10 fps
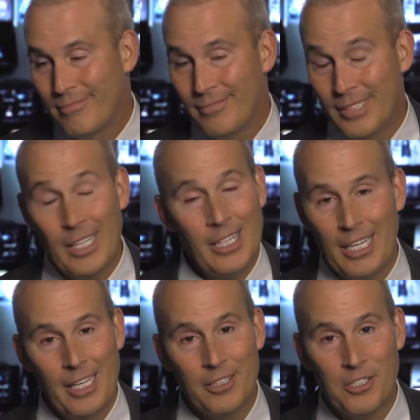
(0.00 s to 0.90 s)

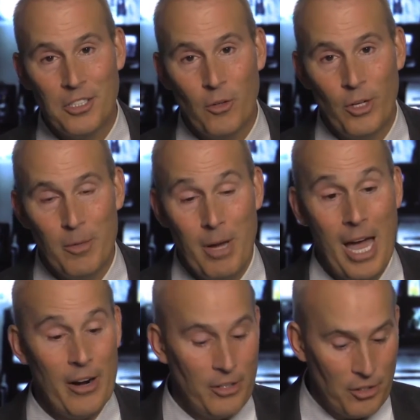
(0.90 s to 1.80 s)
nothing else is going to
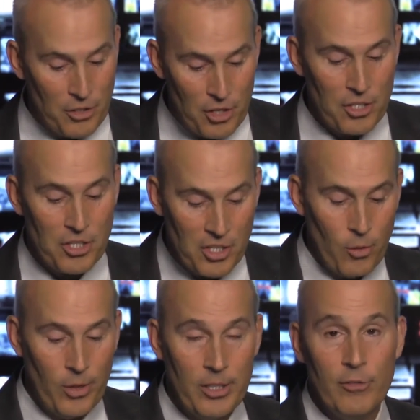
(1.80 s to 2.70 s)
matter. You're just
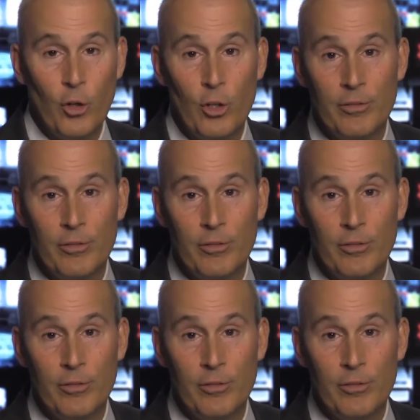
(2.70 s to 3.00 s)
going to fall